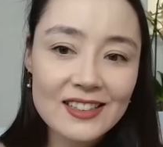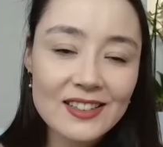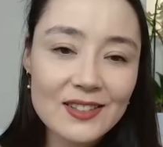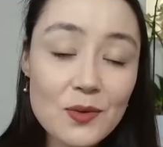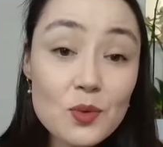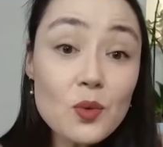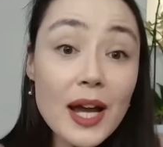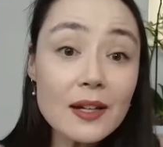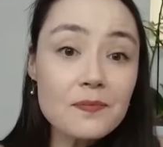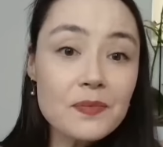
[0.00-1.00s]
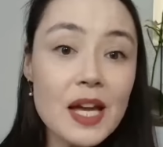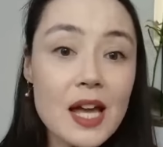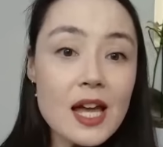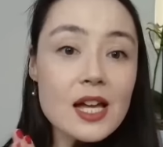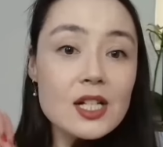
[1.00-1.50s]
Right.
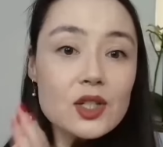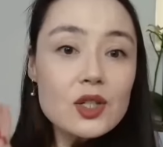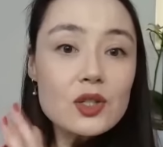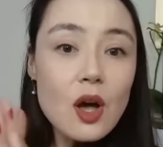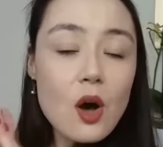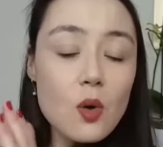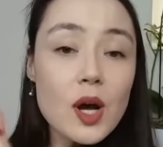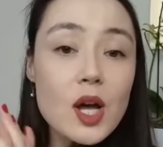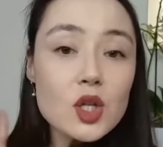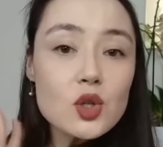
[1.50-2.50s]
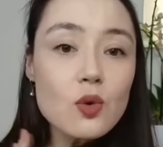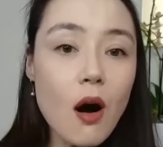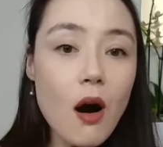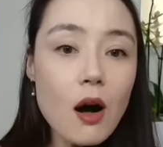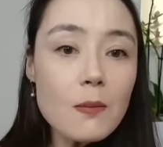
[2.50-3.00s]
So, to
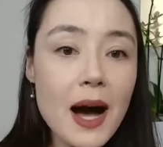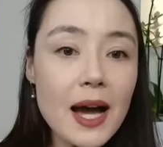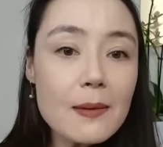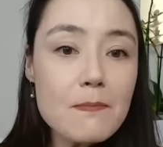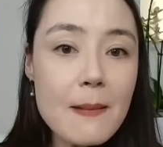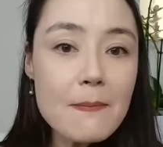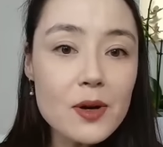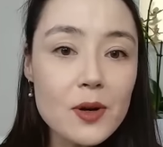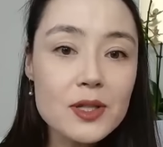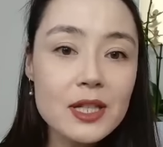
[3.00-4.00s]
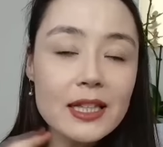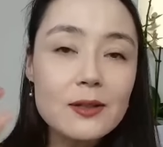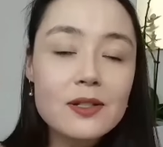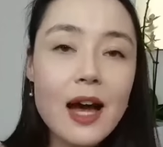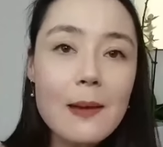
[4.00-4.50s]
all my members, the little
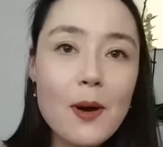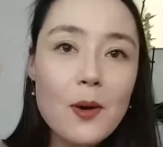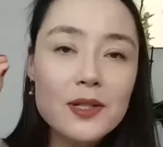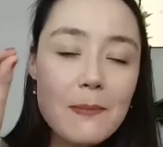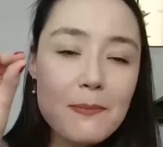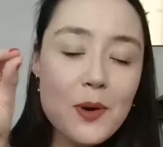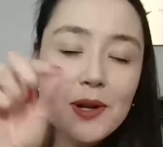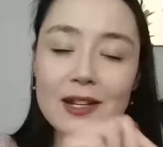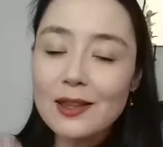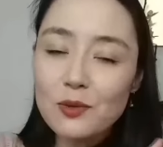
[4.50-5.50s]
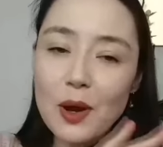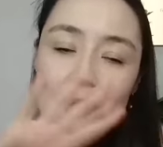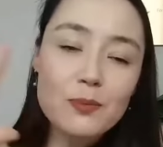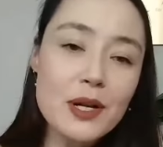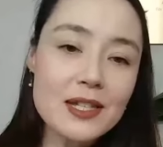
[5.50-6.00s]
typos I put throughout this
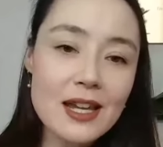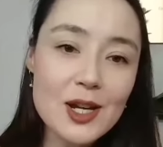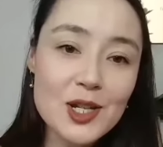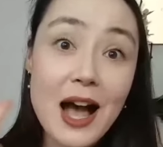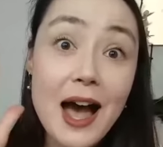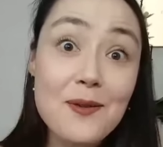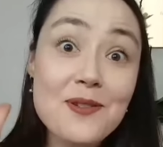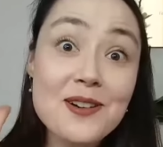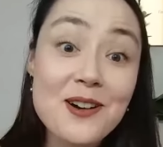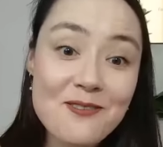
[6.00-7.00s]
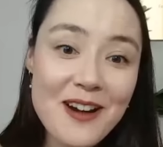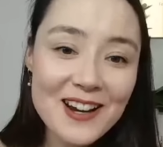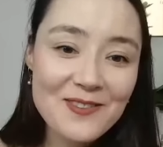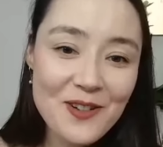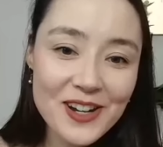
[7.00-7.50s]
presentation, I will correct
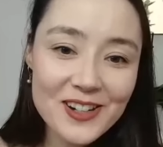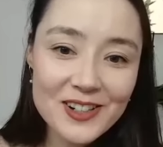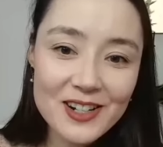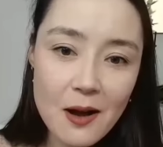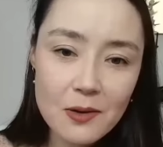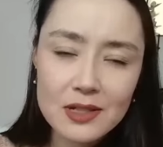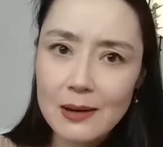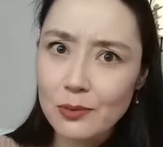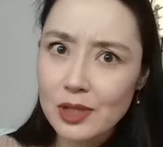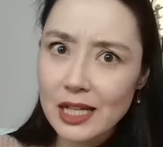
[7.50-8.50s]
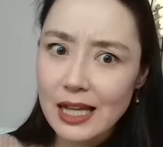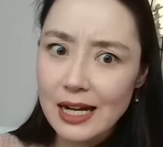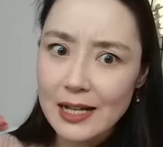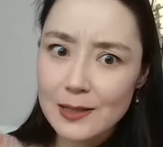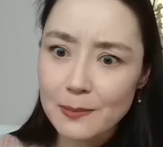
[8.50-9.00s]
for your notes. I'm really glad I
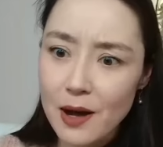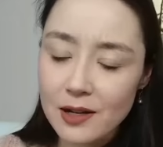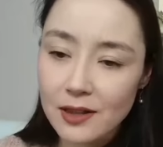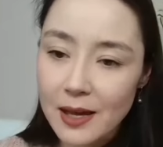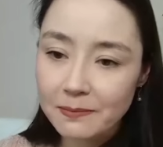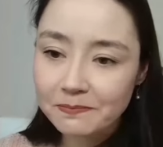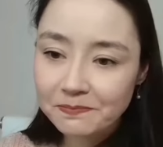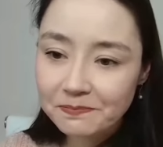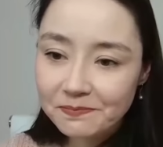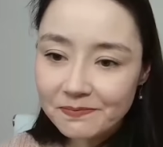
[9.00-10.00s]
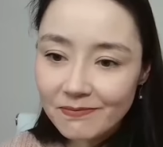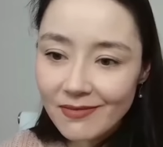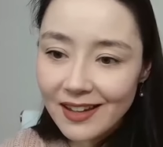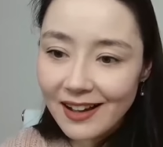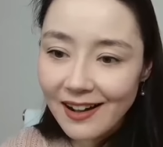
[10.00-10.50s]
spotted them.
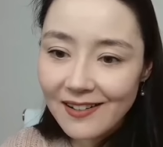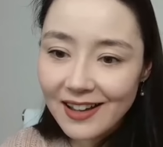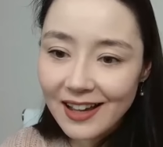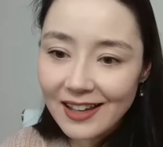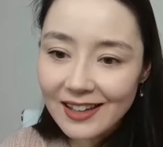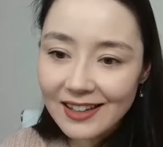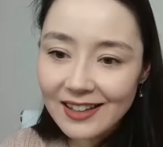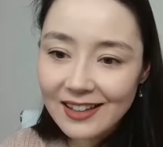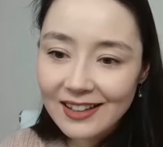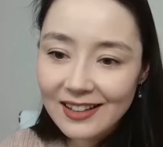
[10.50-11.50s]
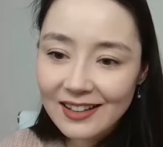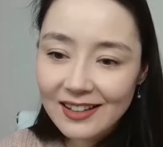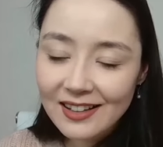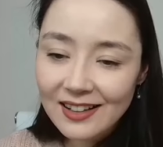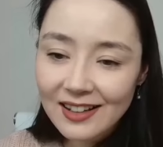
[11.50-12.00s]
Okay.
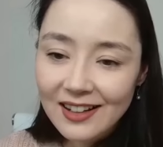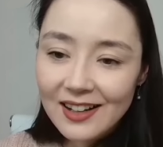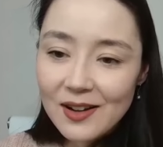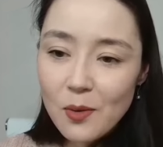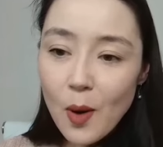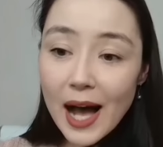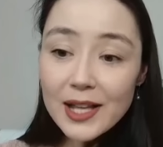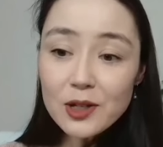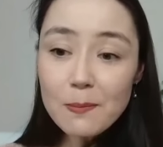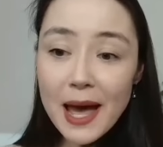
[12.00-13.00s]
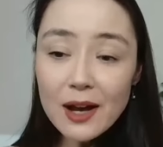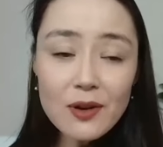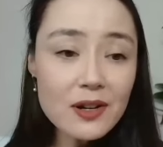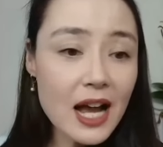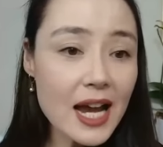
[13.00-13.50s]
Why is your background
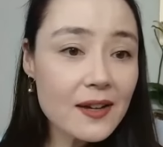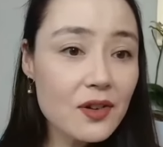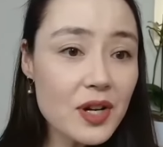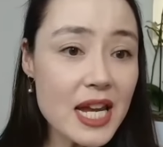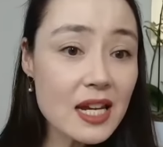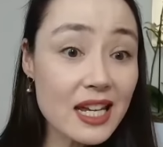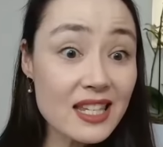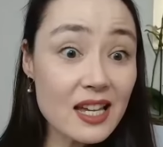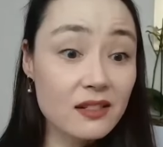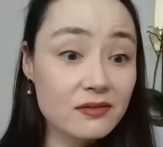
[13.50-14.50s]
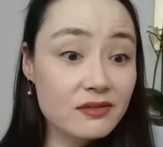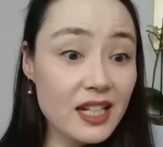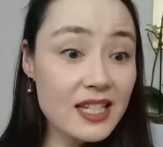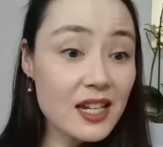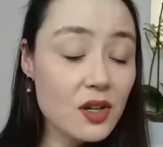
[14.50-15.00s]
kind of green? Is
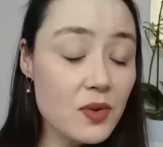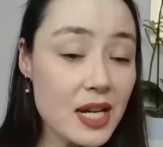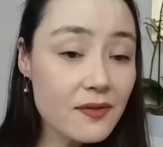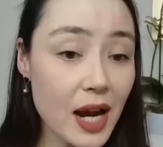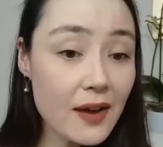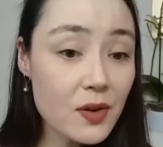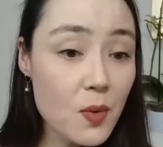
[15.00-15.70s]
it green for everyone?